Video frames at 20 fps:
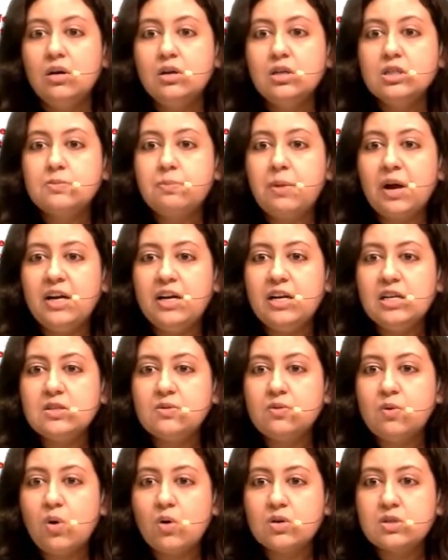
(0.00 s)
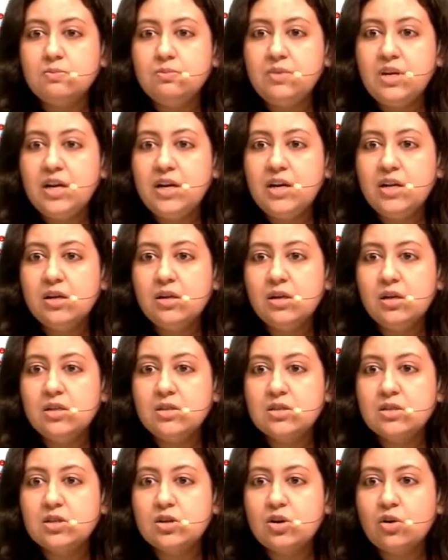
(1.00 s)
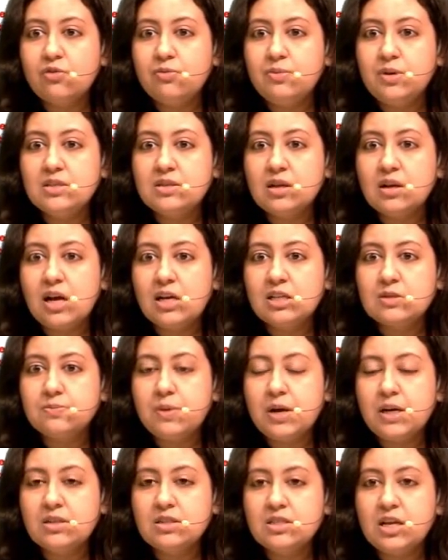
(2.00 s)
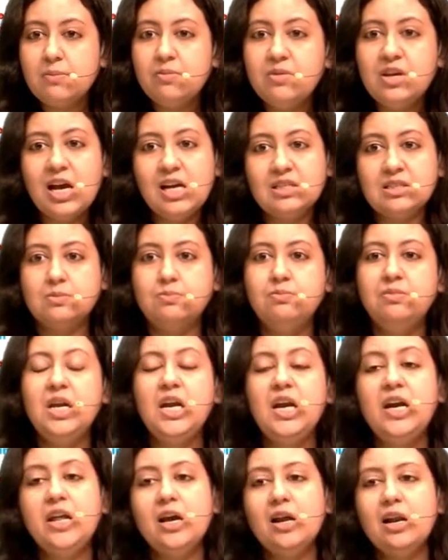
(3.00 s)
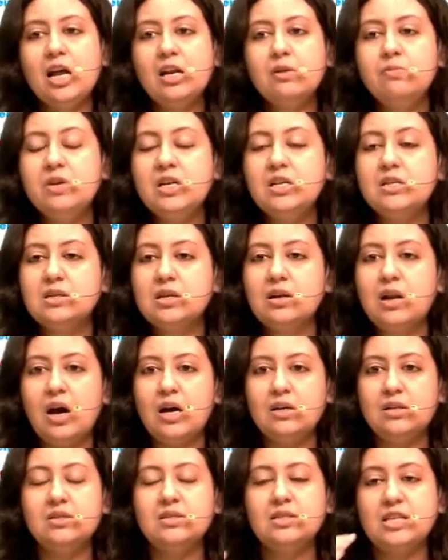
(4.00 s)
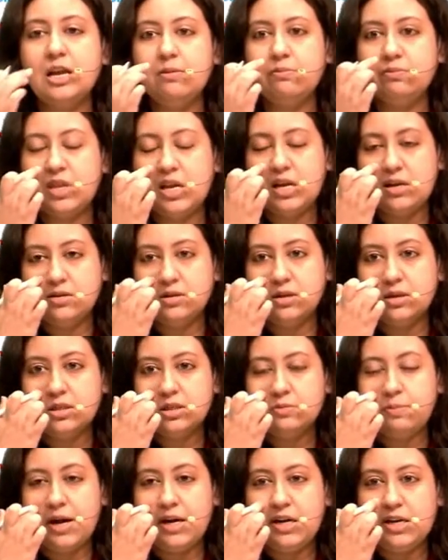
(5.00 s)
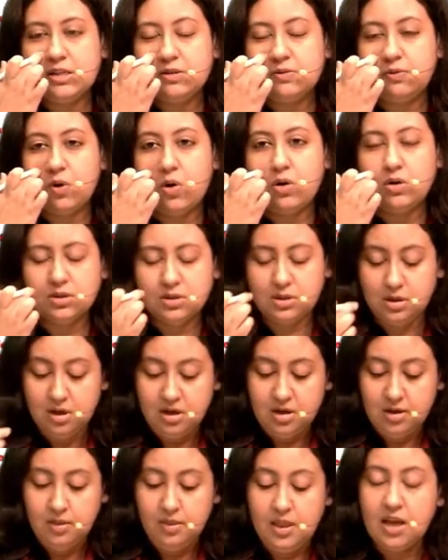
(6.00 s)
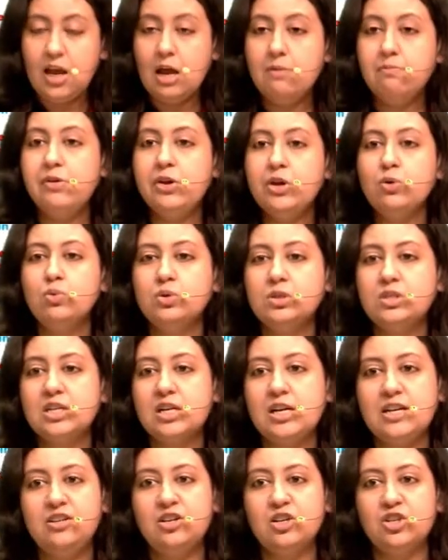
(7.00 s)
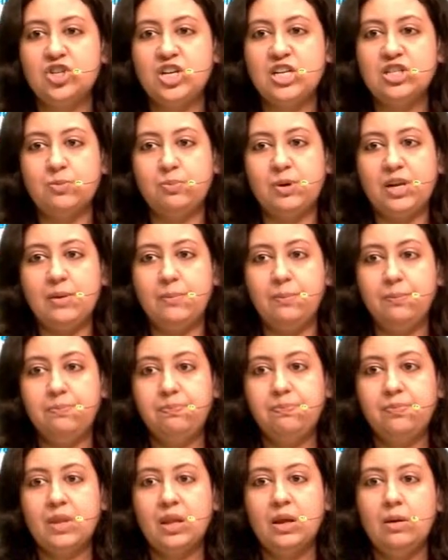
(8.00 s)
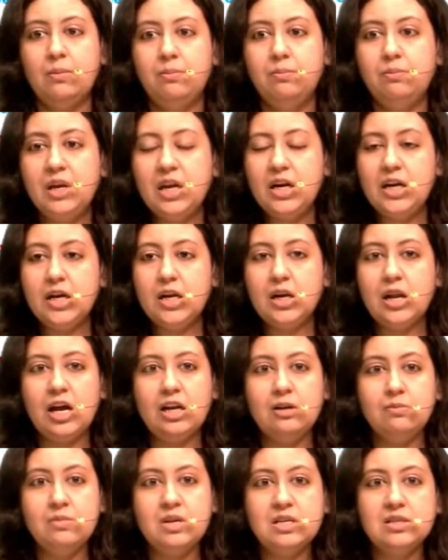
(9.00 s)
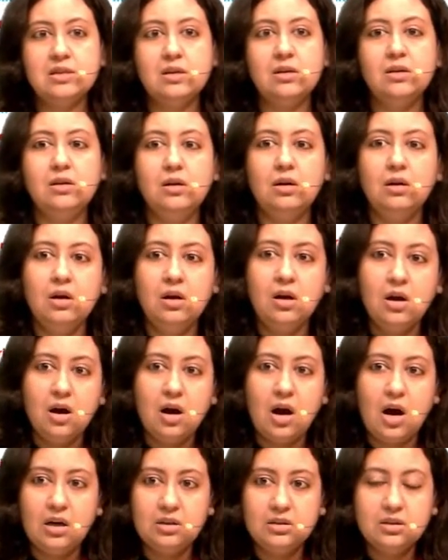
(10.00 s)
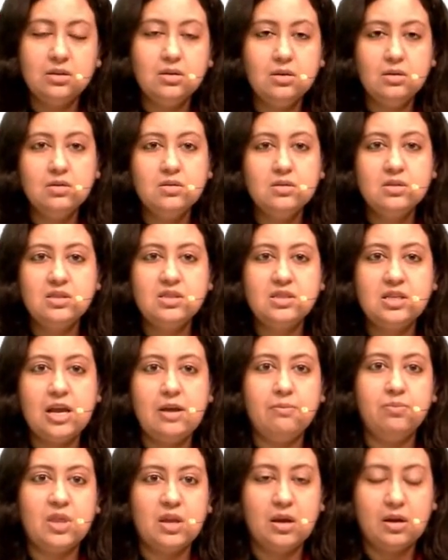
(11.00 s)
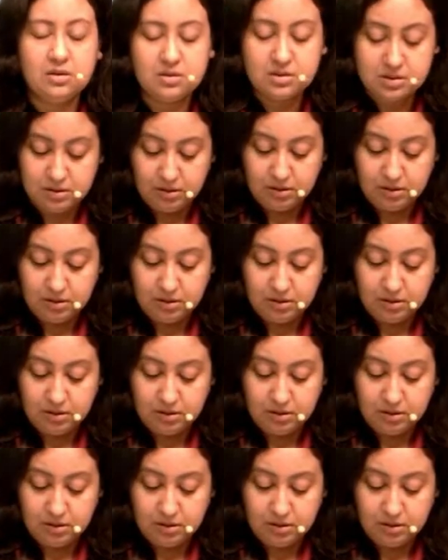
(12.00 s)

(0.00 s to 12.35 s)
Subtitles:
Spidey's vlogs, medial instead of mesial aspect same. Yes, medial and mesial are the same things. Spidey's vlogs, they can be used interchangeably. Medial and mesial are the same things.